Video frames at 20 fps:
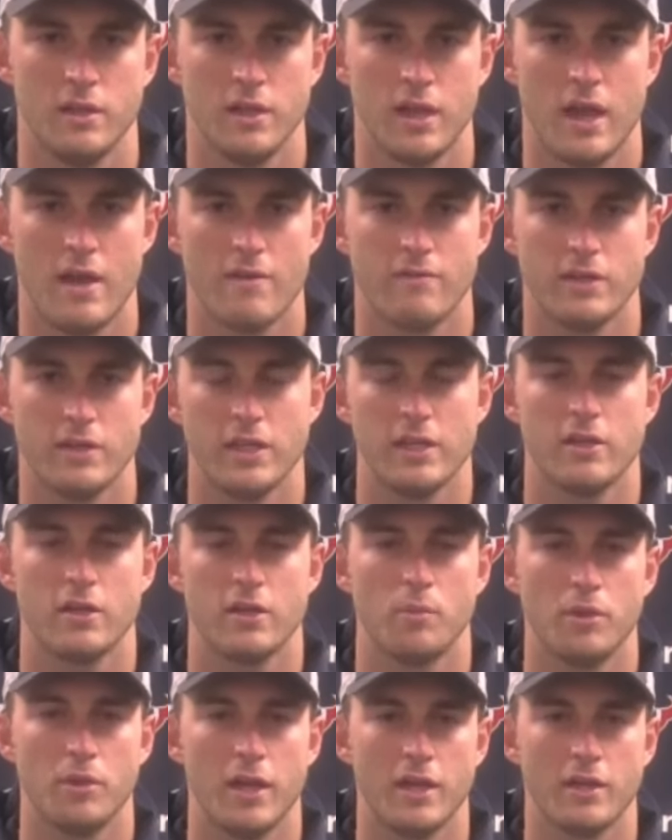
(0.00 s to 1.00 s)
having to hear a
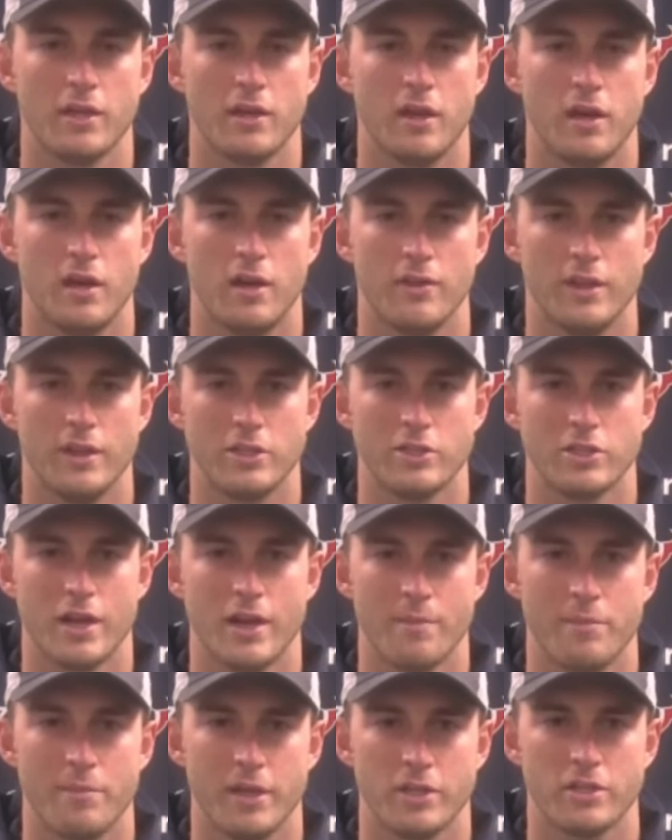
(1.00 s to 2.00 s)
play call and then try
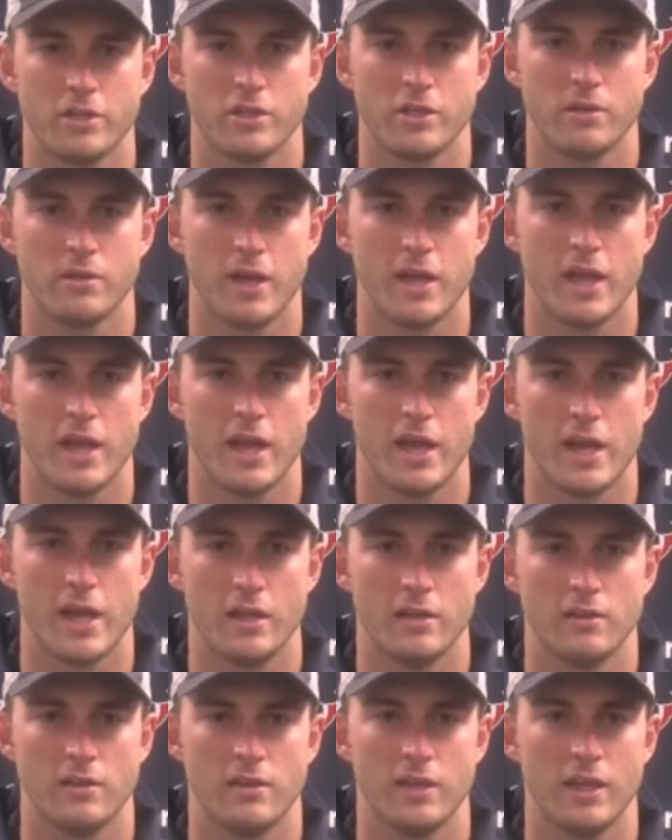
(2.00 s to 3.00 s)
to picture it in my
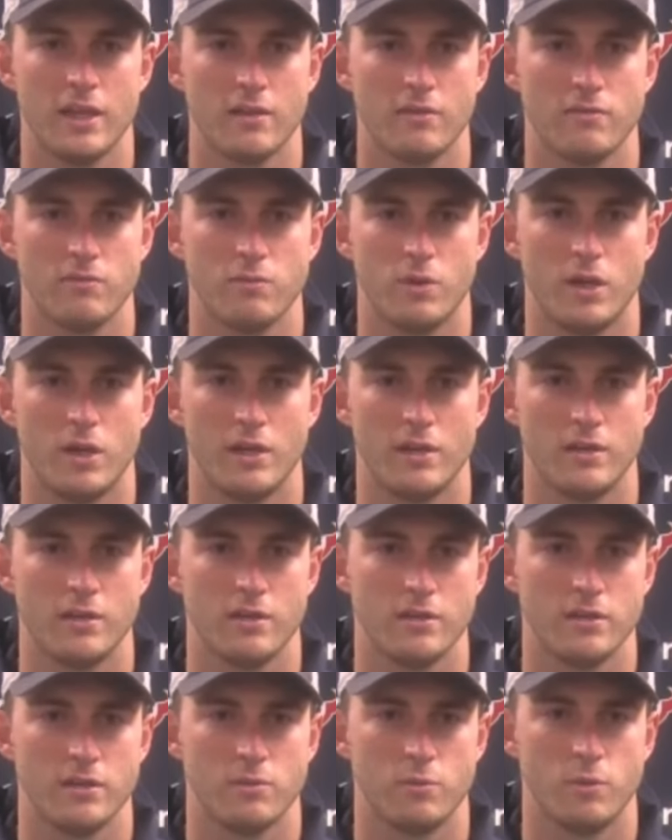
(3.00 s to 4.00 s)
head, think of
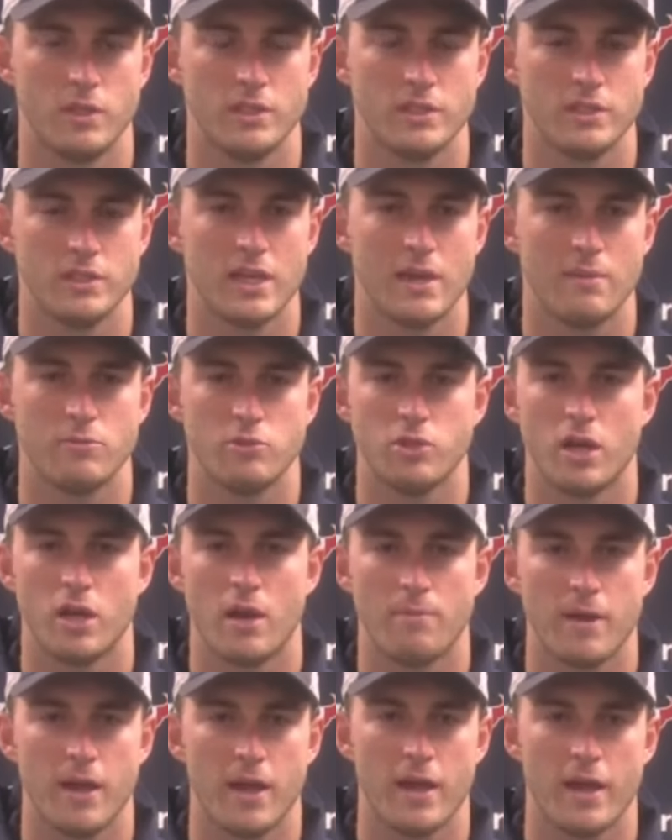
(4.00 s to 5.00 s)
what step
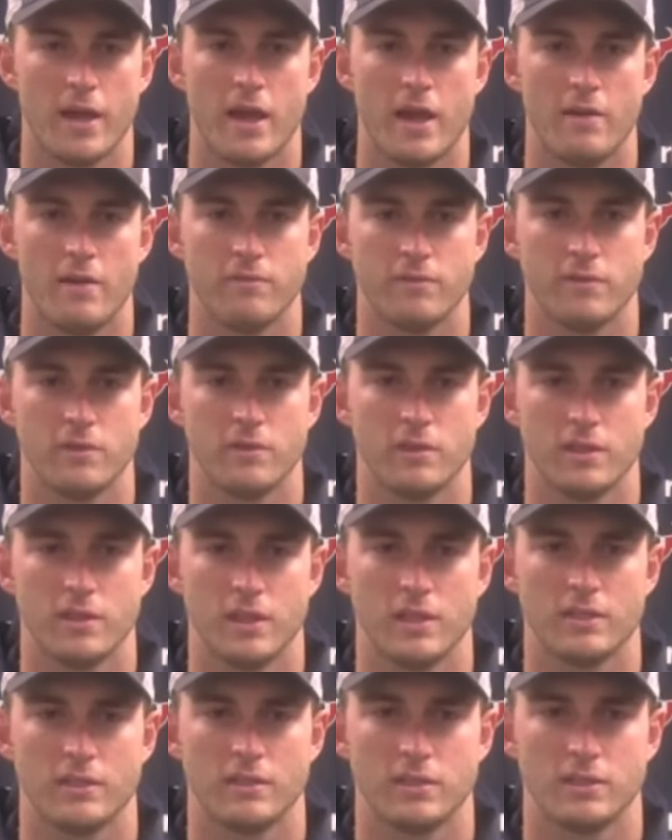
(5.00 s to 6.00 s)
drop I have,
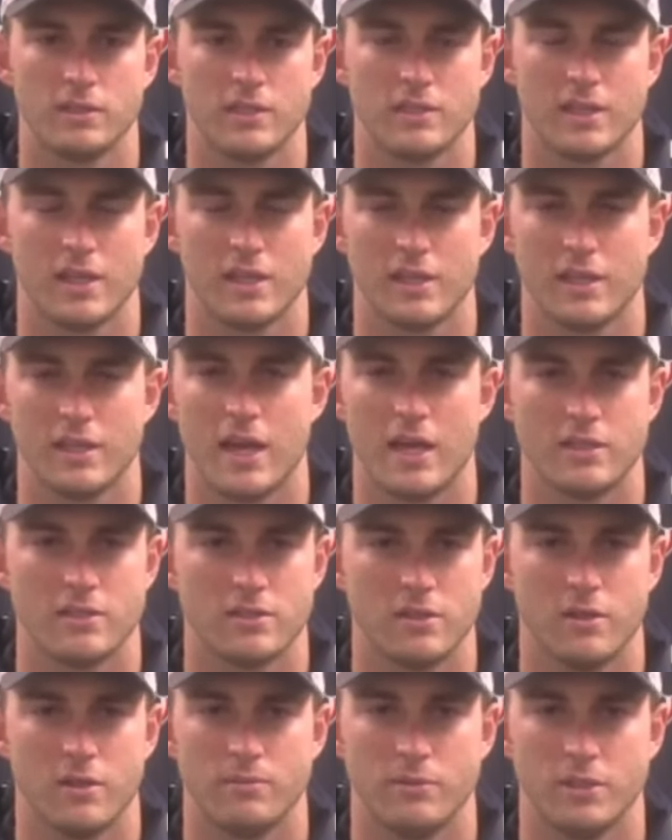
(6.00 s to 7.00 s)
things like that.
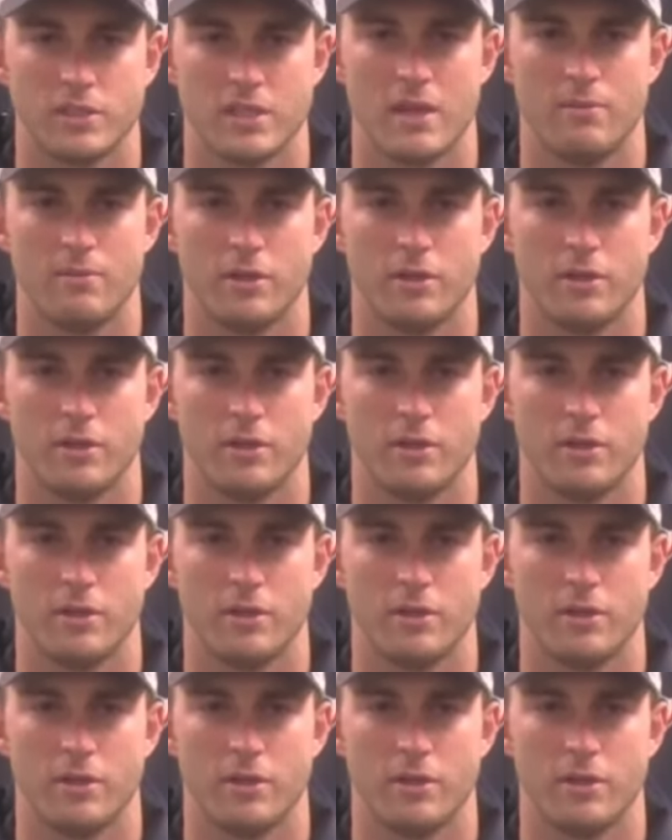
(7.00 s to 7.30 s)
So I'm just able